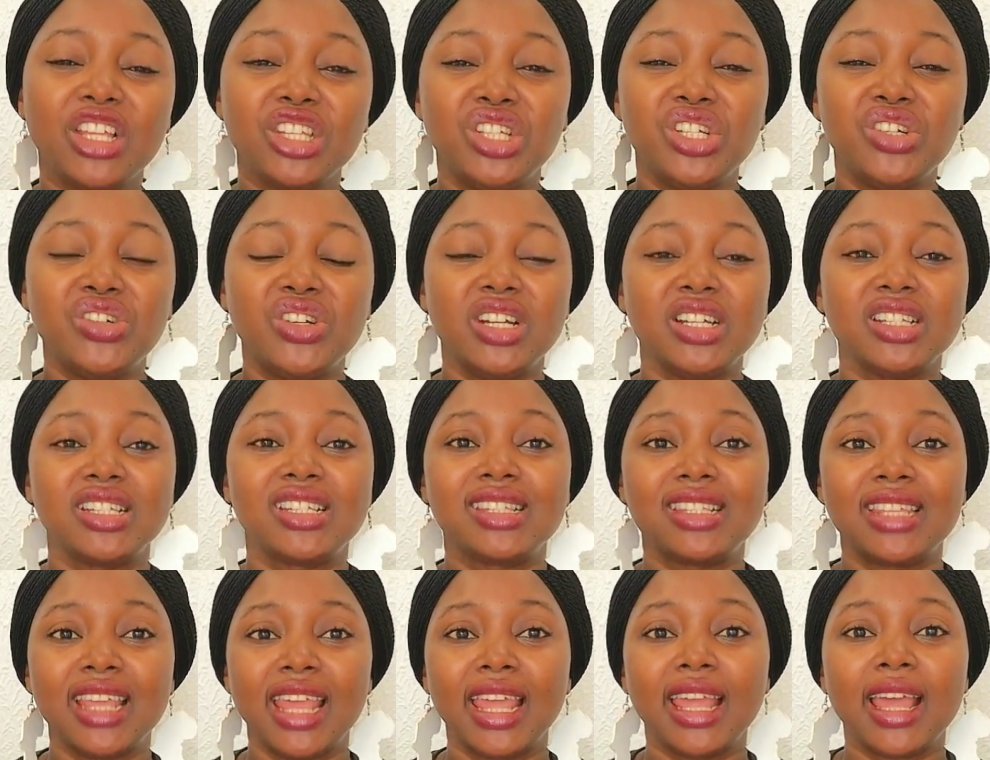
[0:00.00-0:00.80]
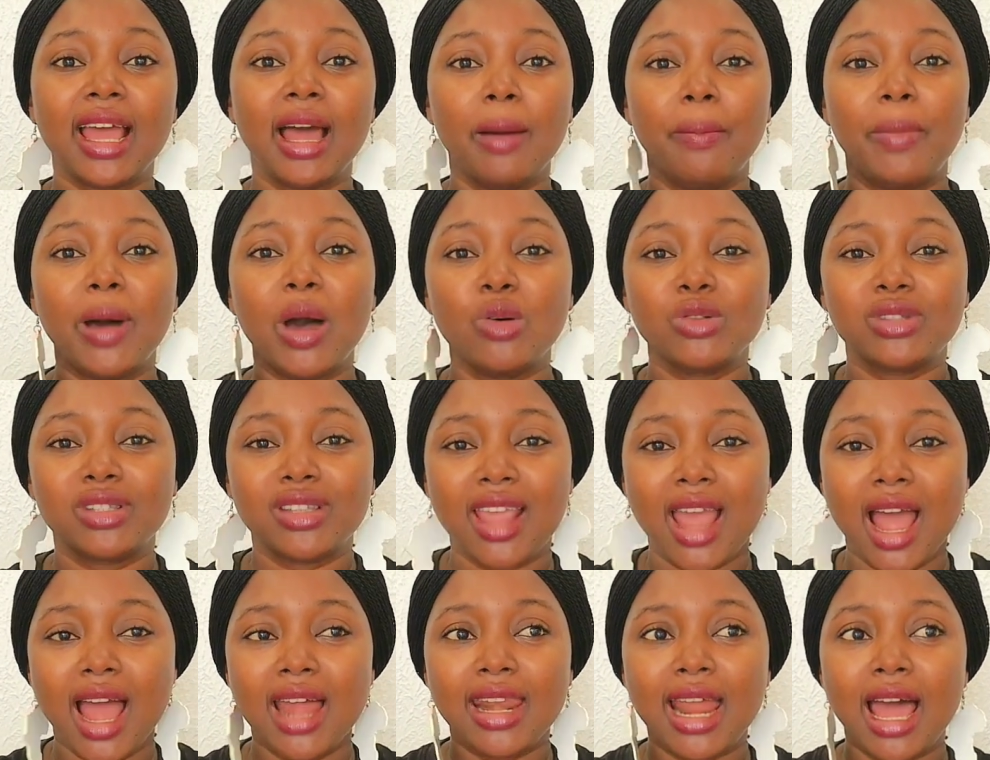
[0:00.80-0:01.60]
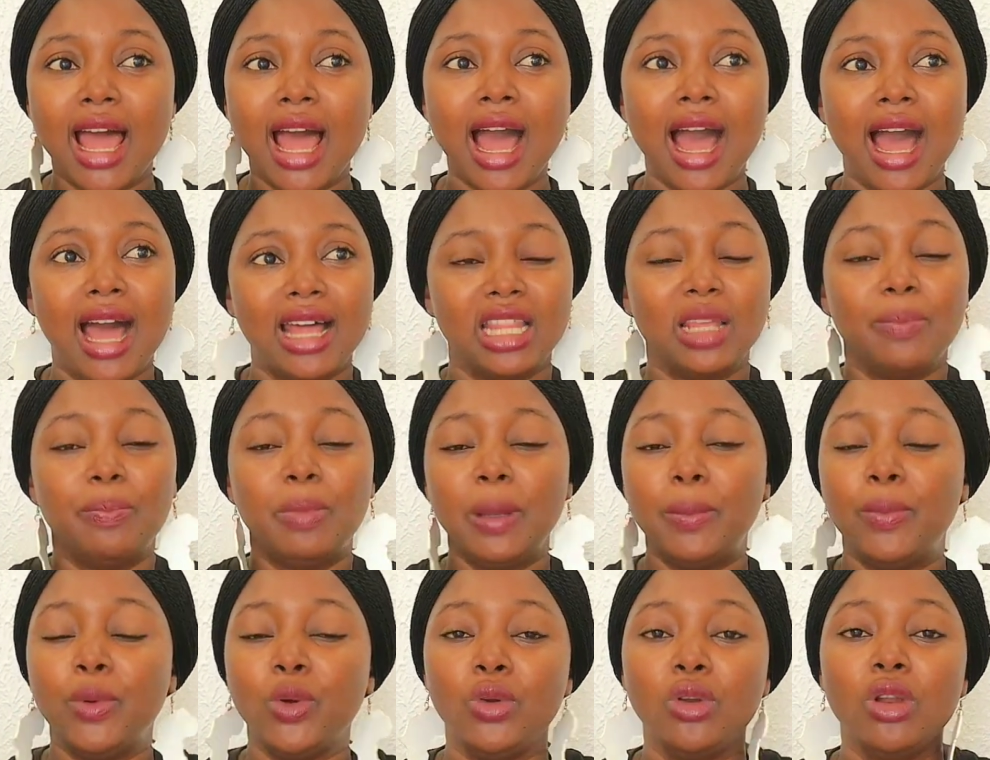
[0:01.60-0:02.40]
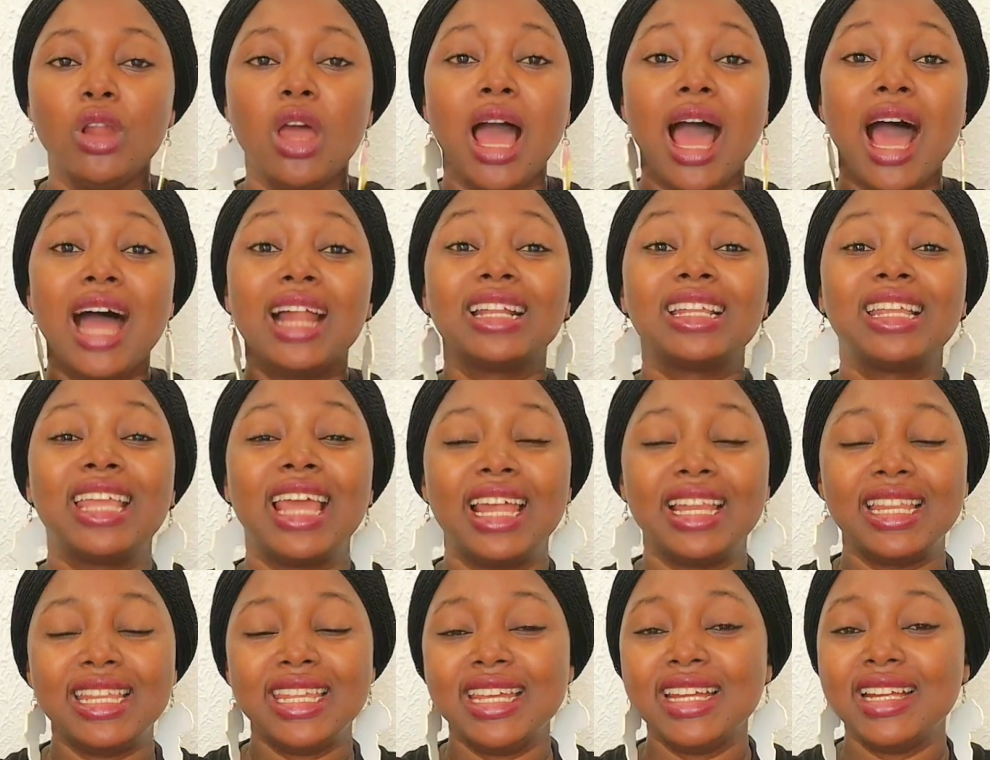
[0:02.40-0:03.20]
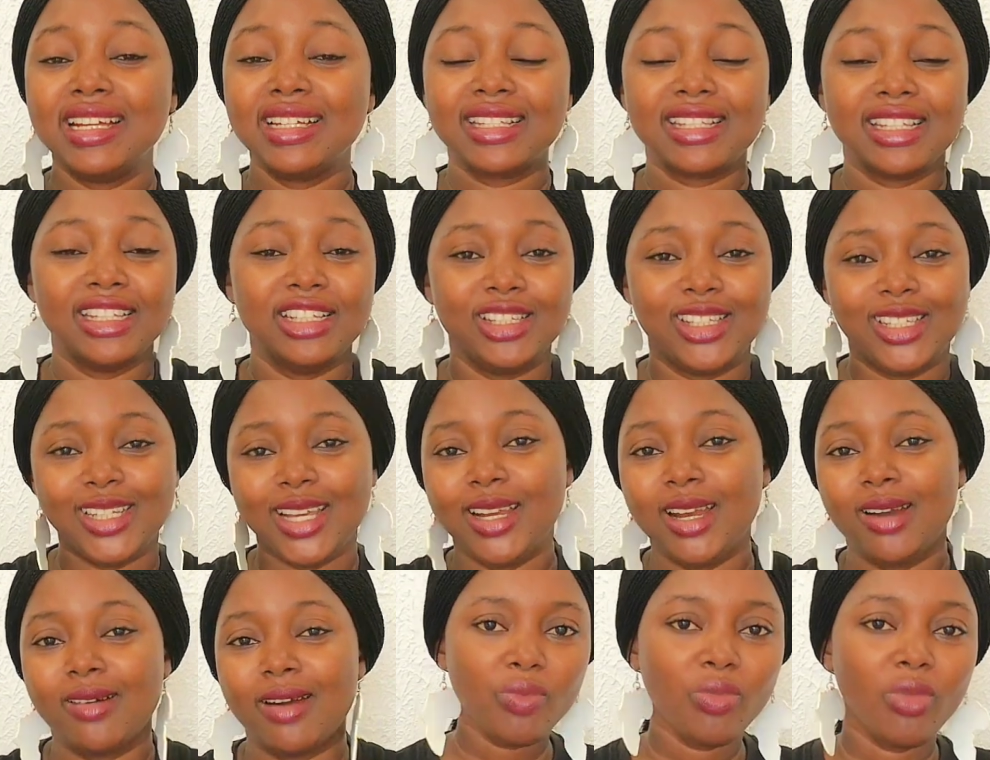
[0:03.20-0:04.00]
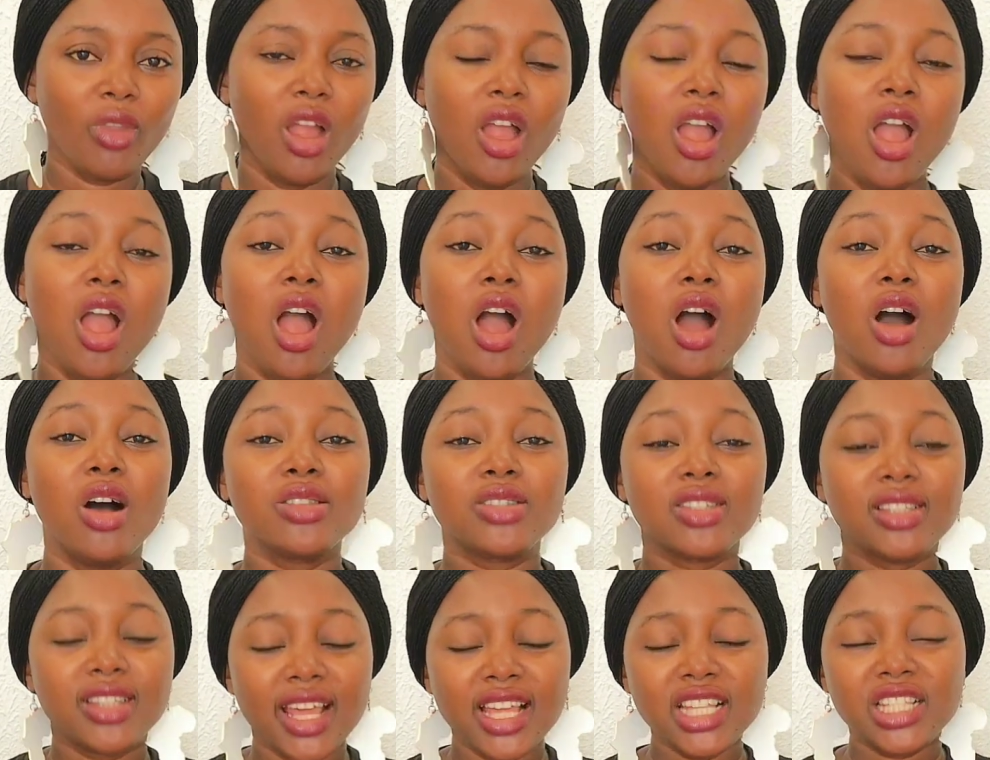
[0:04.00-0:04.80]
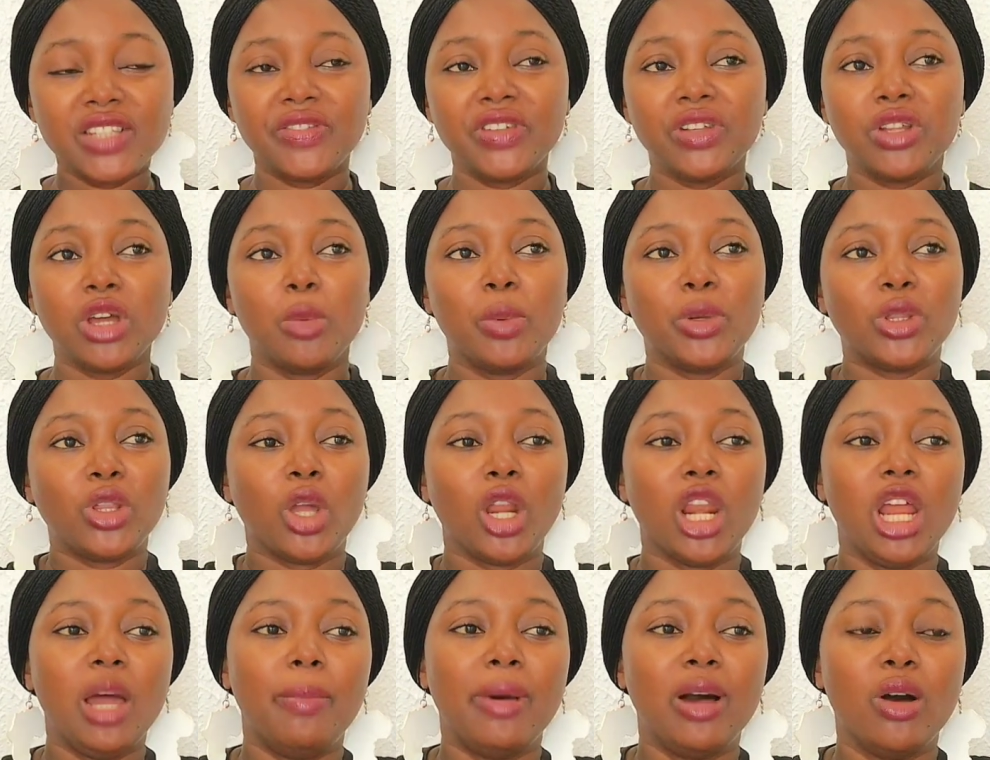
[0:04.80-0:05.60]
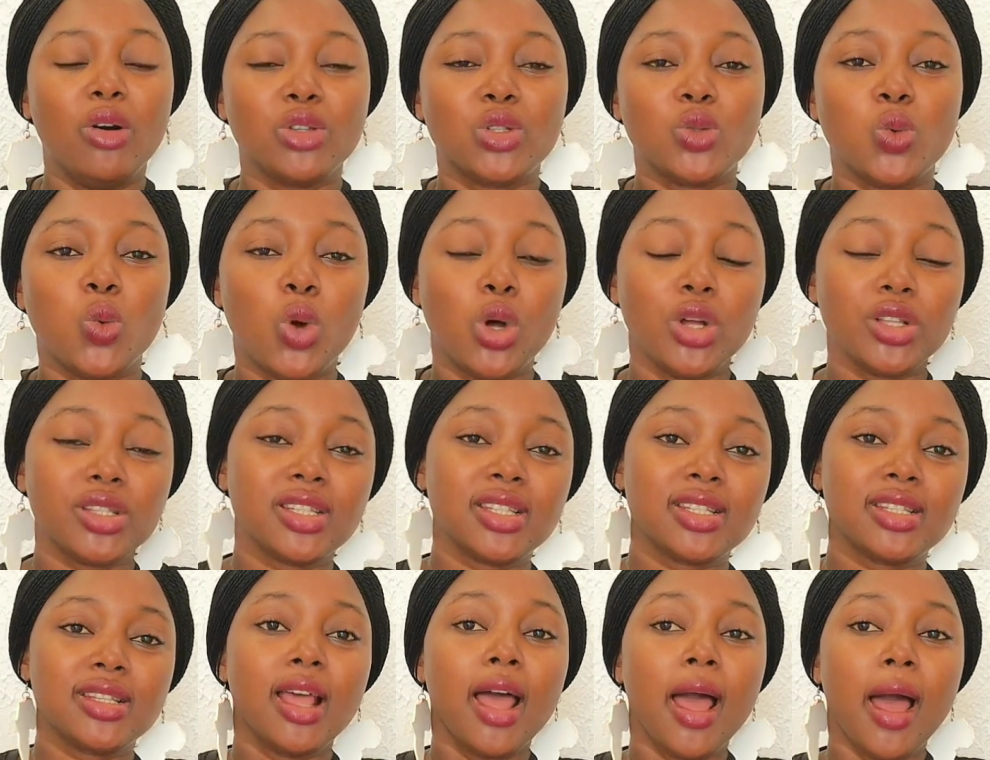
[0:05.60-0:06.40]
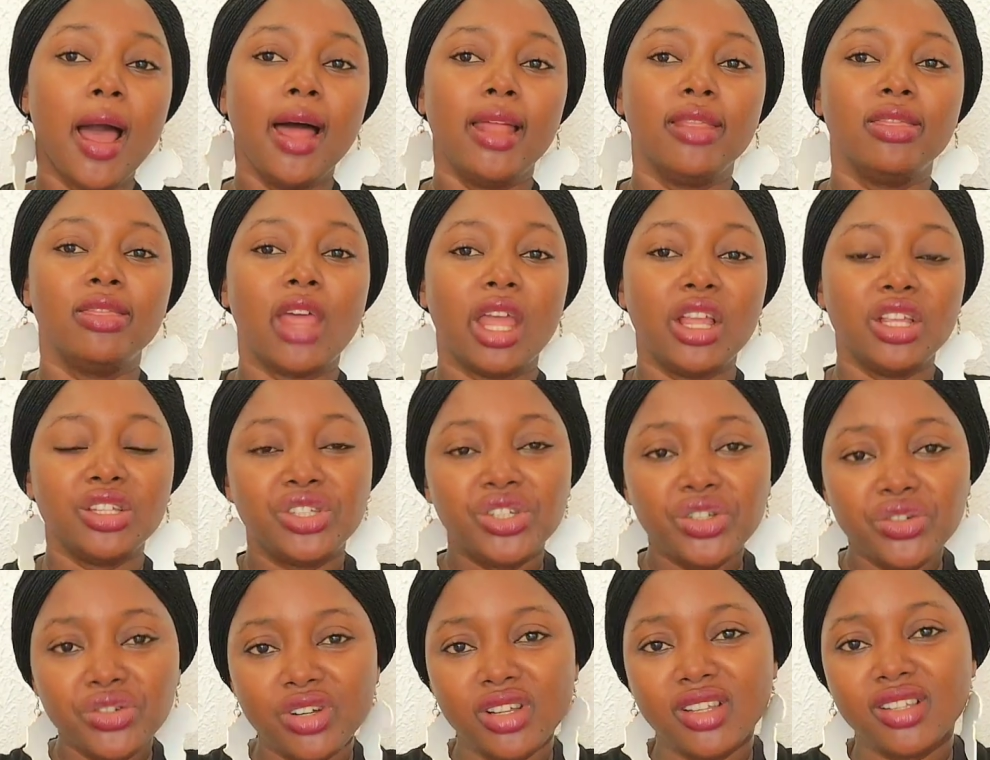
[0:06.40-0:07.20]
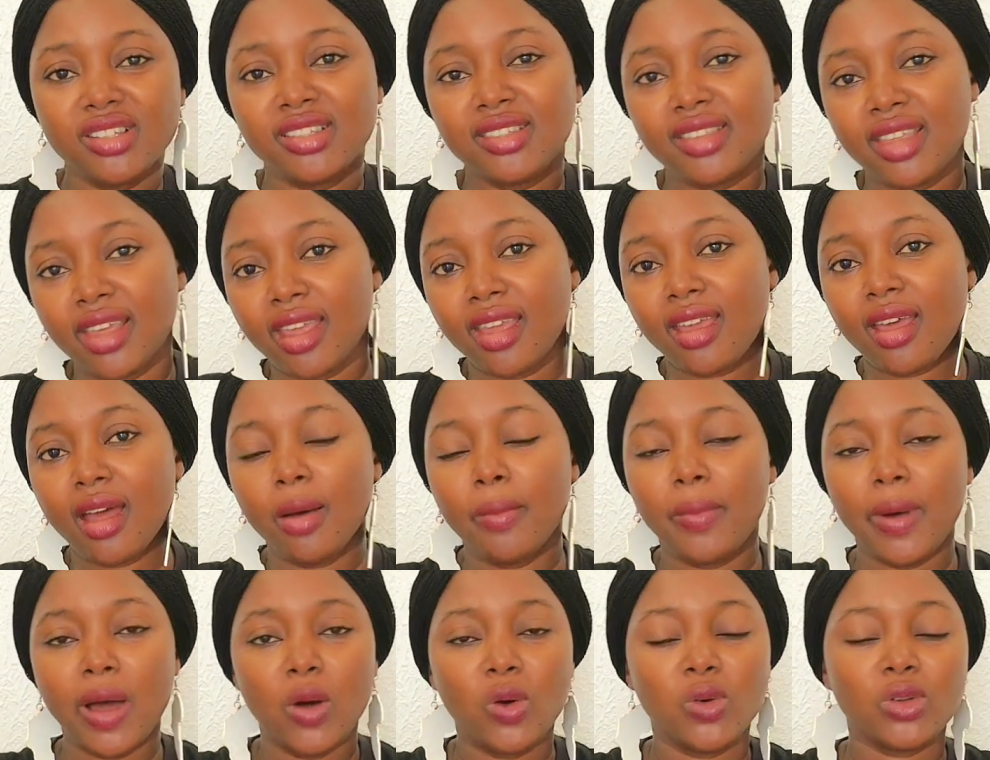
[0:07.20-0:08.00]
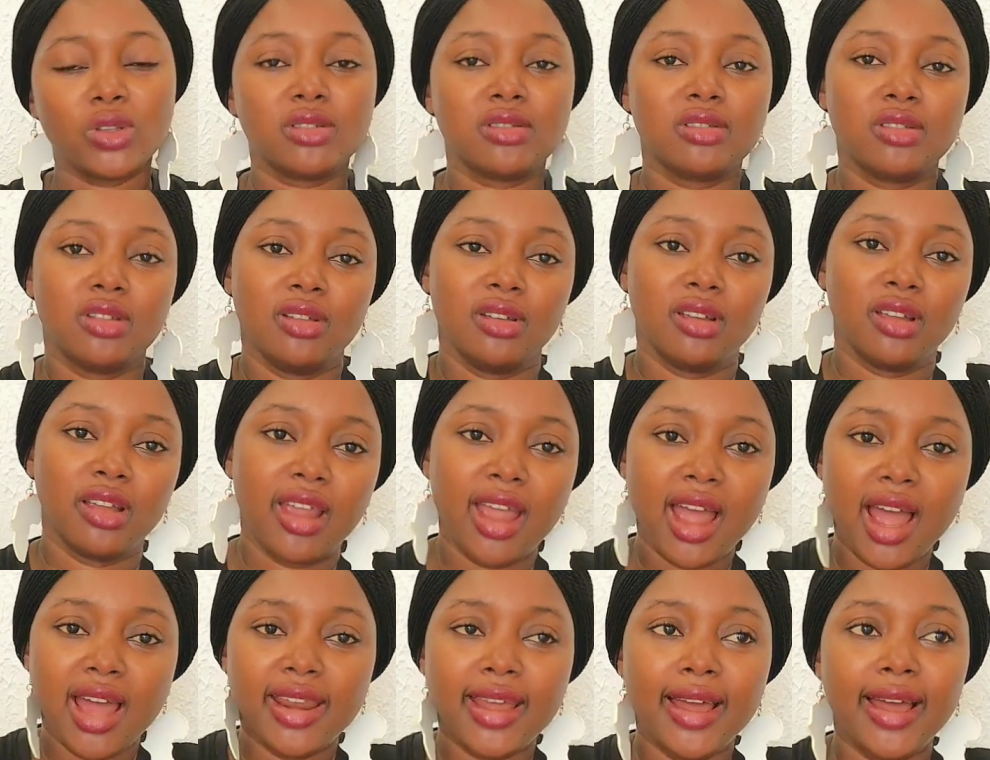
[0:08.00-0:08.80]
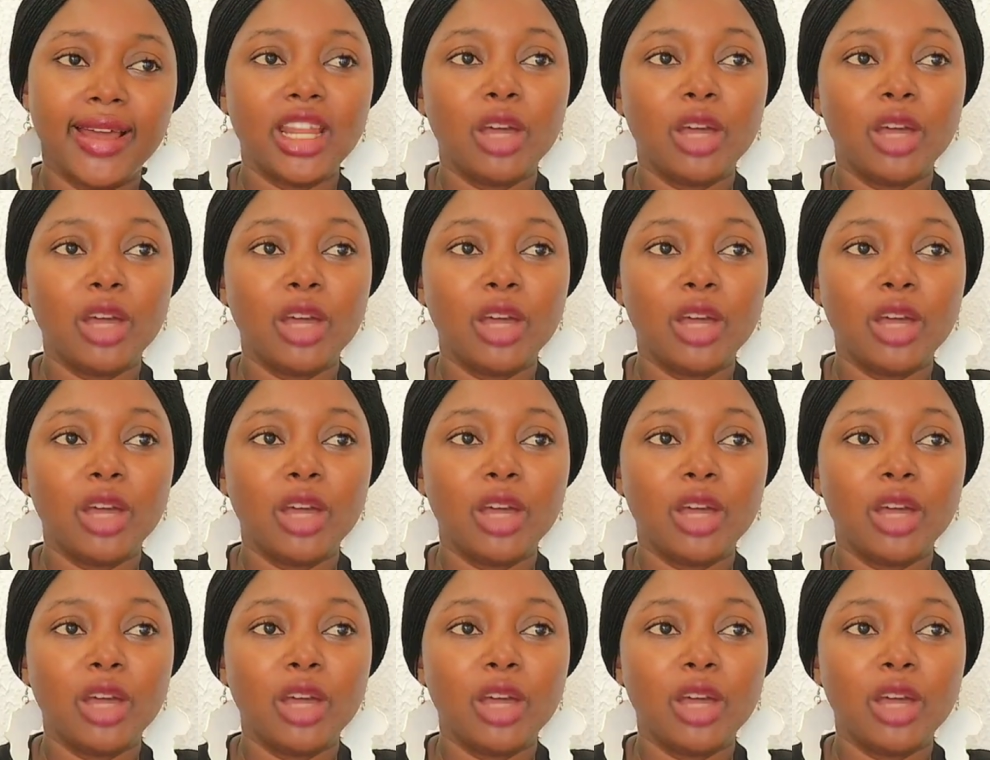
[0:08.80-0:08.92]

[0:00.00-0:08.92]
When I saw this video, I was totally shocked at how the government of Ghana is so intentional about the health facilities,